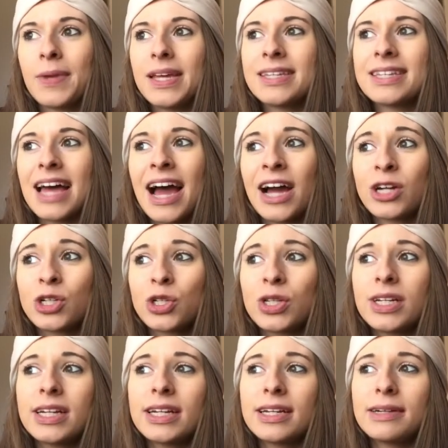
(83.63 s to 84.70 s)
is
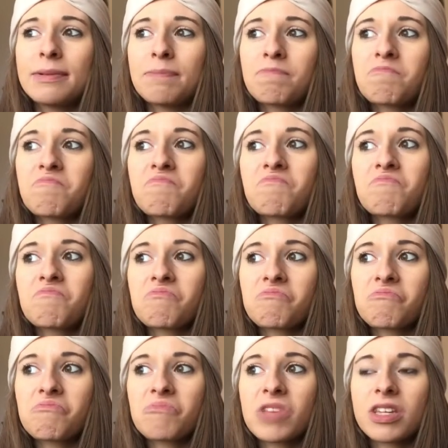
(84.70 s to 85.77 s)
actually
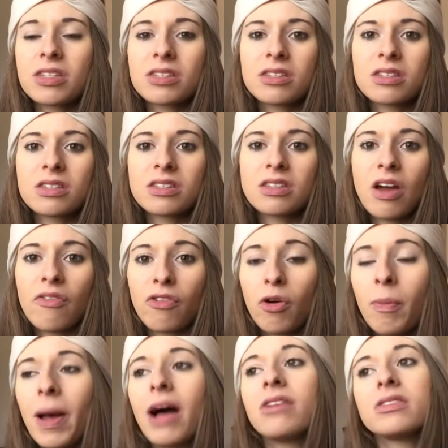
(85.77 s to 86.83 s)

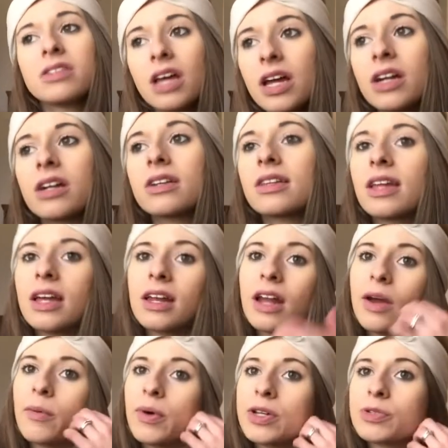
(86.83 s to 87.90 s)
several pounds lighter than
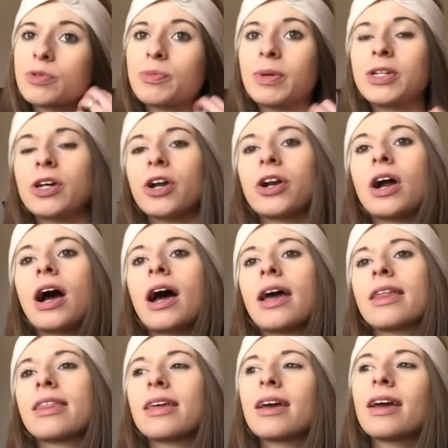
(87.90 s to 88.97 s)
I was with my daughter.
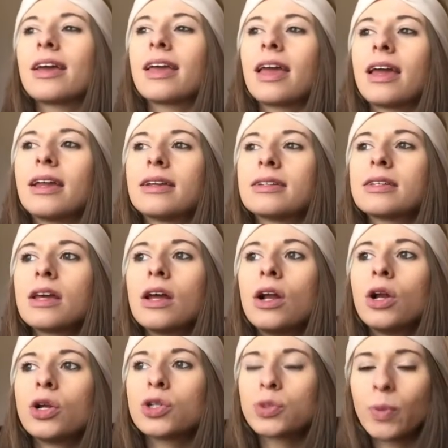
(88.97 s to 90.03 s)
I think I gained
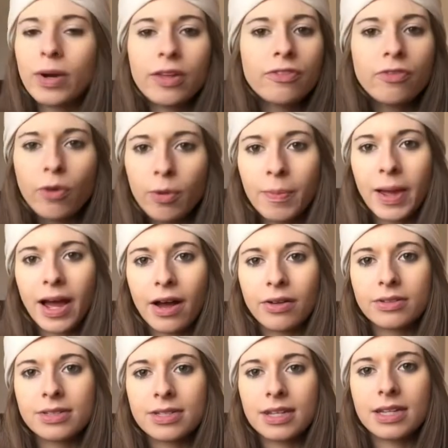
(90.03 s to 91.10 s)
24
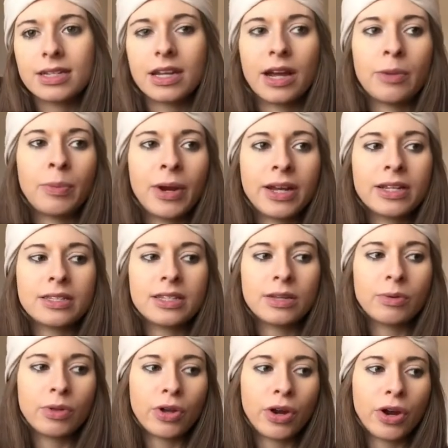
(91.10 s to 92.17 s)
pounds the entire pregnancy
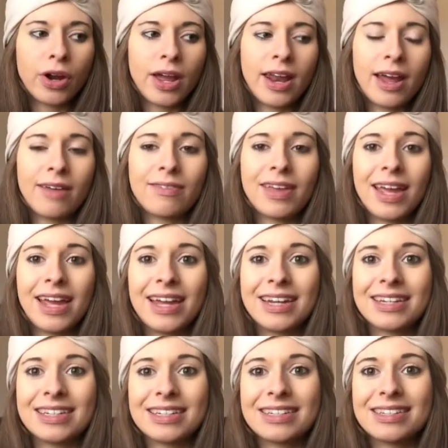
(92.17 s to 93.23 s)
with her, and I've
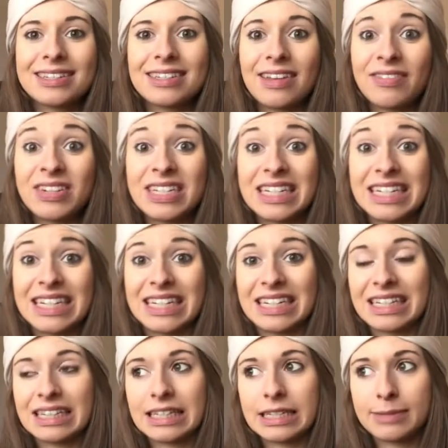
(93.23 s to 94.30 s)
gained 17
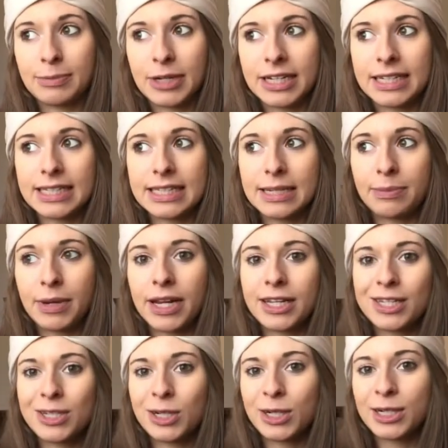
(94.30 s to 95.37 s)
this pregnancy. But I
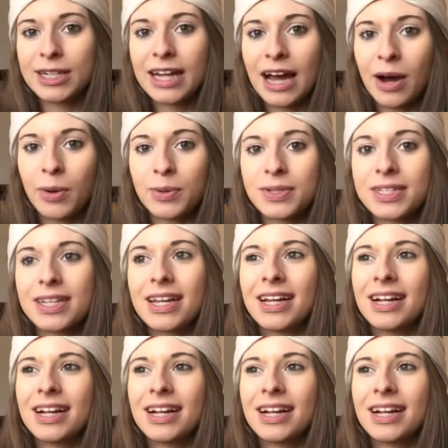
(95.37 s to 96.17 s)
started out